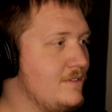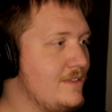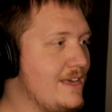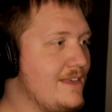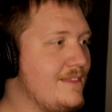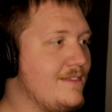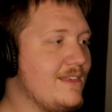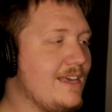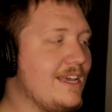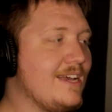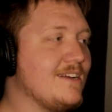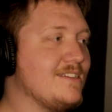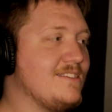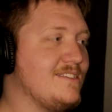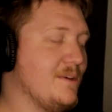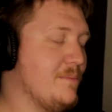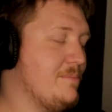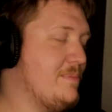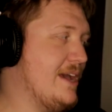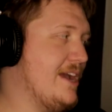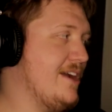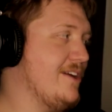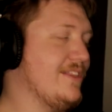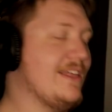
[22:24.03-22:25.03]
They think it's a
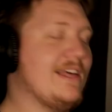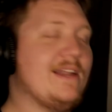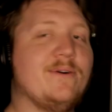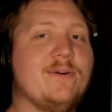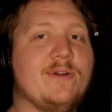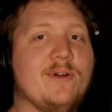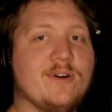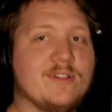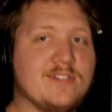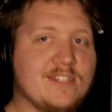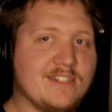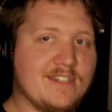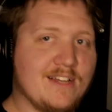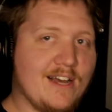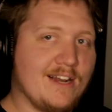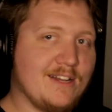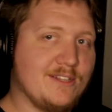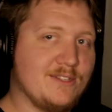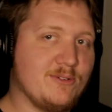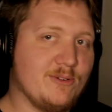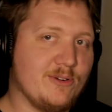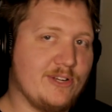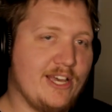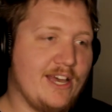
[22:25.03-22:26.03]
bear. They don't know it's a
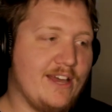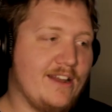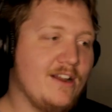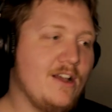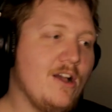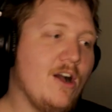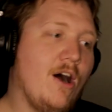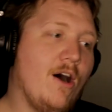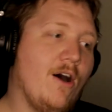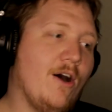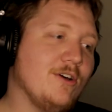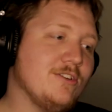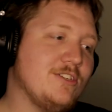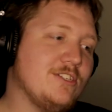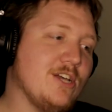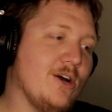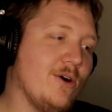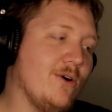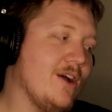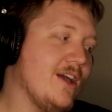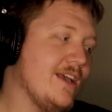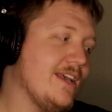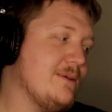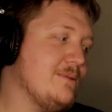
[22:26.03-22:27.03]
dinosaur yet.
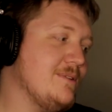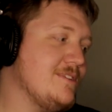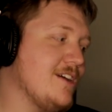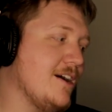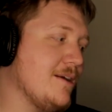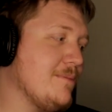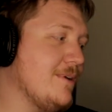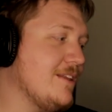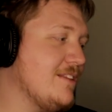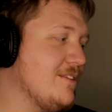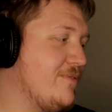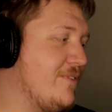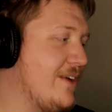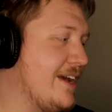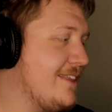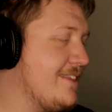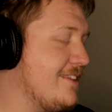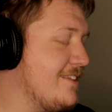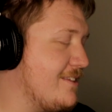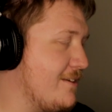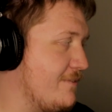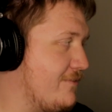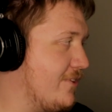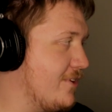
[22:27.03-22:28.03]
Also, can we talk about the fact
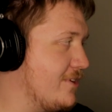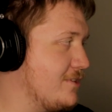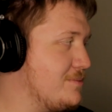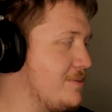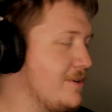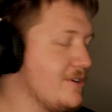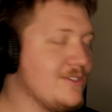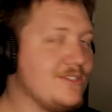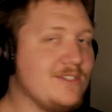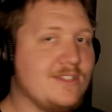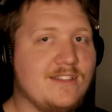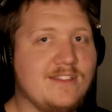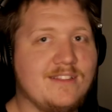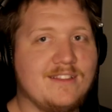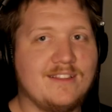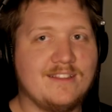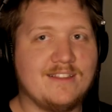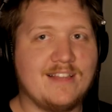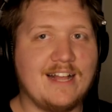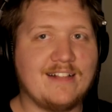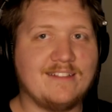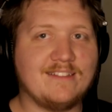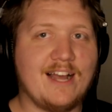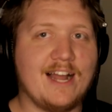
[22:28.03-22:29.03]
that the first person
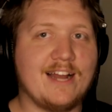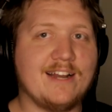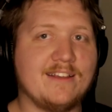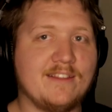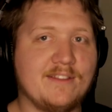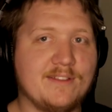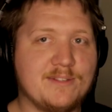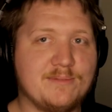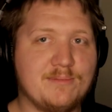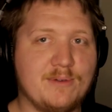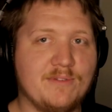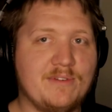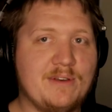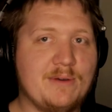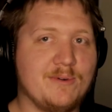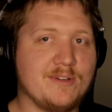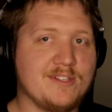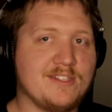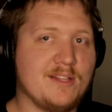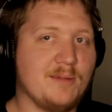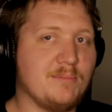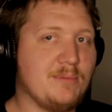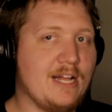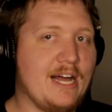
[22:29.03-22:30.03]
that died in this movie
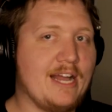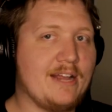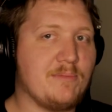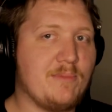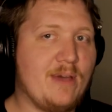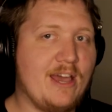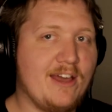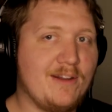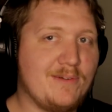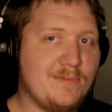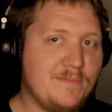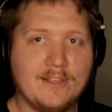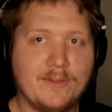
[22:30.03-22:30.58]
was the black man?